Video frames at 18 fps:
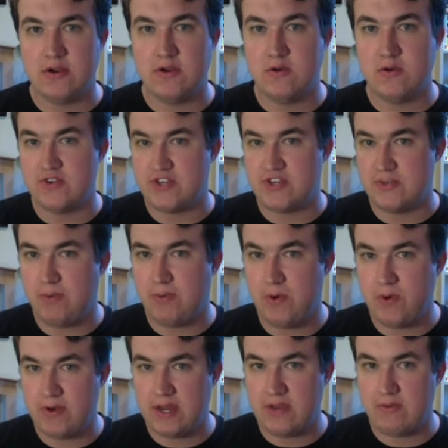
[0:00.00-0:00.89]
or
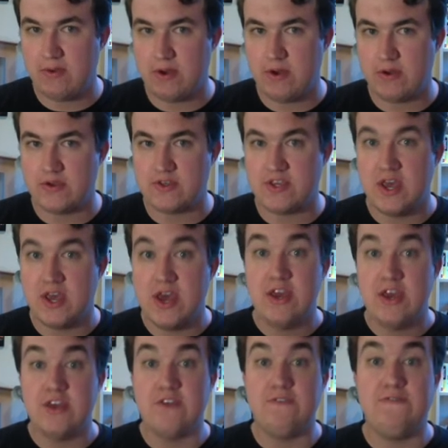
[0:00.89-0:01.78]
supporting roles,
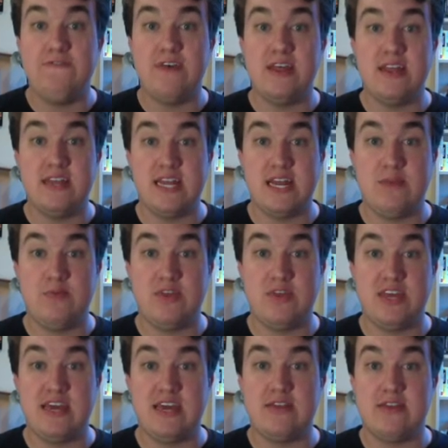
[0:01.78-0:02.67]
you fill it in
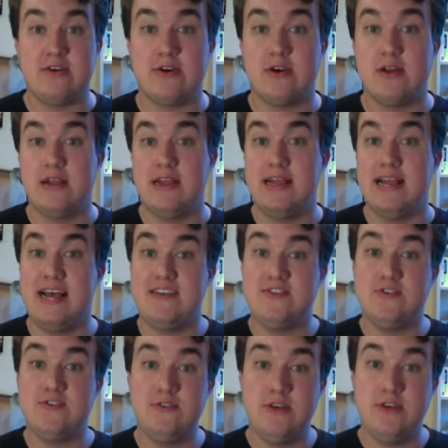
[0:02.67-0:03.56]
with either
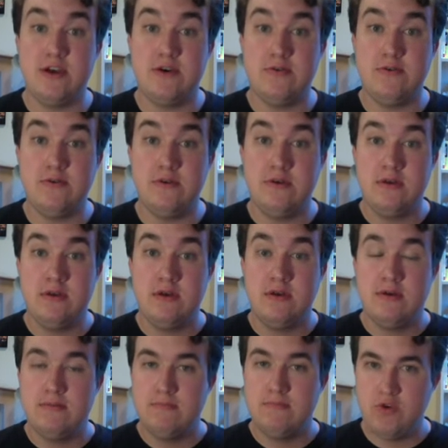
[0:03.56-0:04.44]
lesser-known
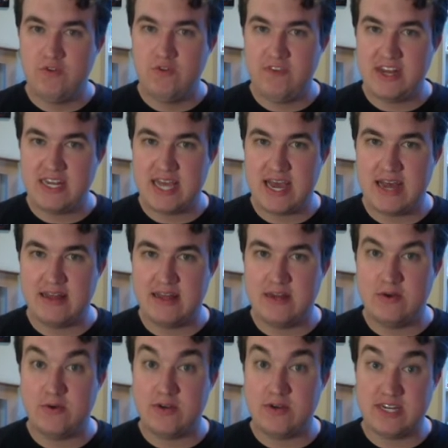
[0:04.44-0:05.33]
movie
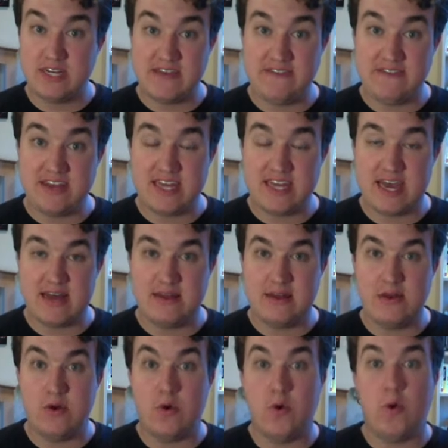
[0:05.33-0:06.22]
talent or TV
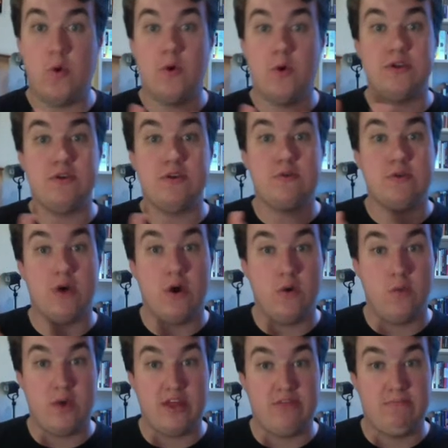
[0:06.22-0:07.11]
talent, or you
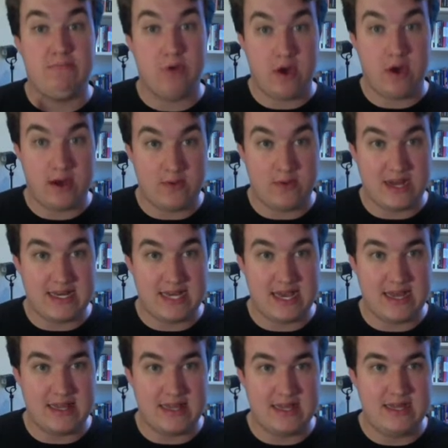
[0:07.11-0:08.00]
go with Broadway
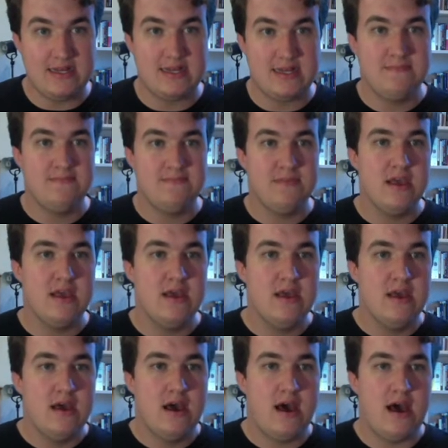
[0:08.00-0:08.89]
talent.
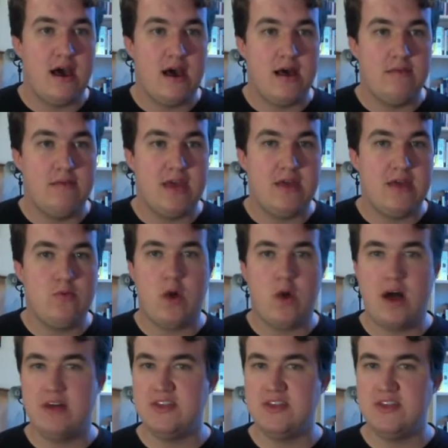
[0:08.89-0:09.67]
And while